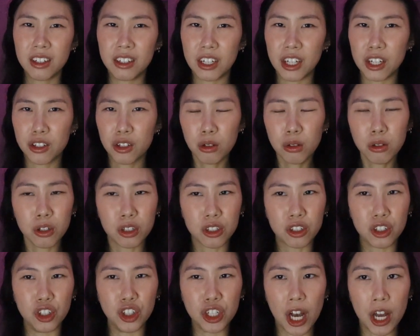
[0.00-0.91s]
Dizzer
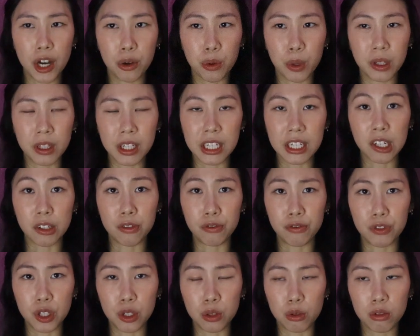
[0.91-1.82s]
looks genuinely
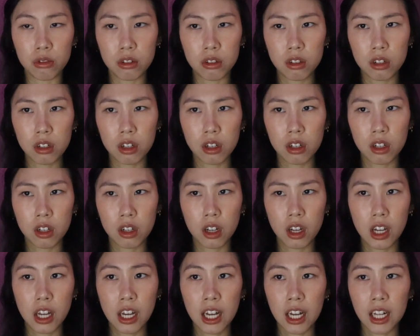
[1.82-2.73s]
confused,
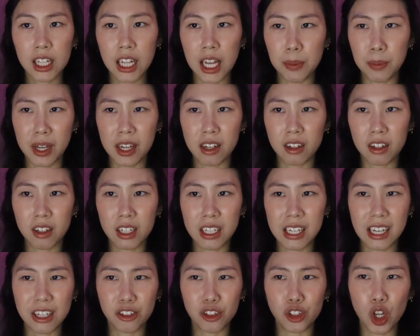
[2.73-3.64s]
claiming
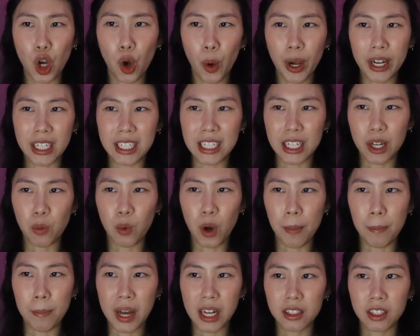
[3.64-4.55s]
he has no idea
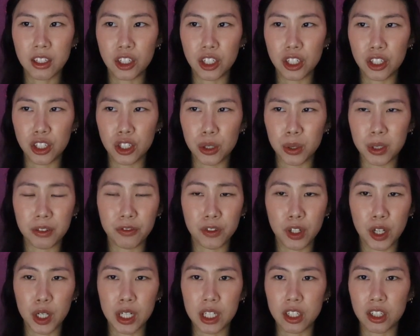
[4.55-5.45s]
what messages you're
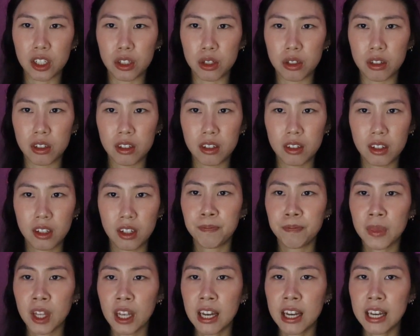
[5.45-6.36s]
referring to.
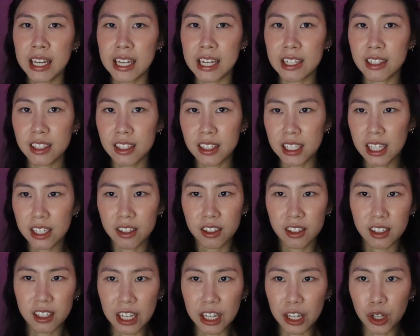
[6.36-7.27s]
He
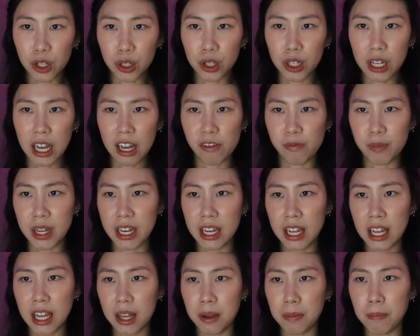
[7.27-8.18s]
insists it couldn't have been
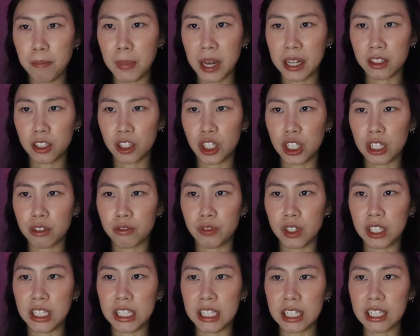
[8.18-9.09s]
him messaging
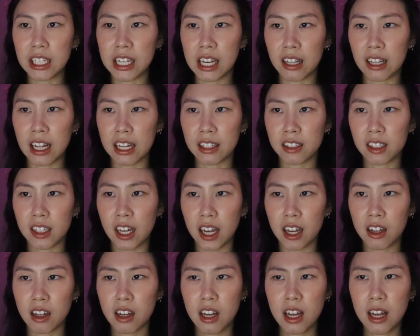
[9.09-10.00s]
Fidelia last
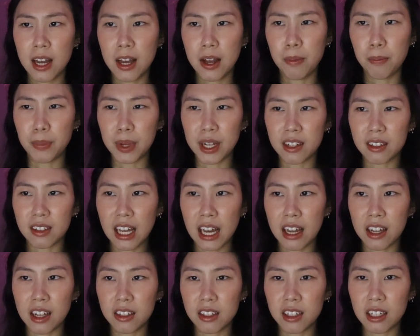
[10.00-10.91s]
night because
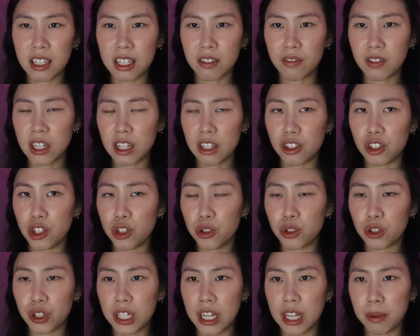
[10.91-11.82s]
that isn't even his
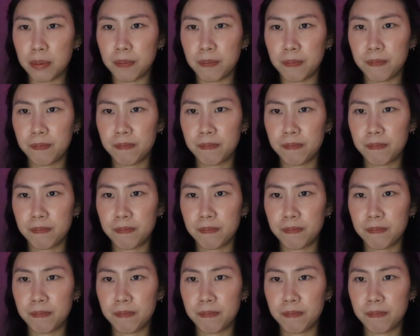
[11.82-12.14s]
username.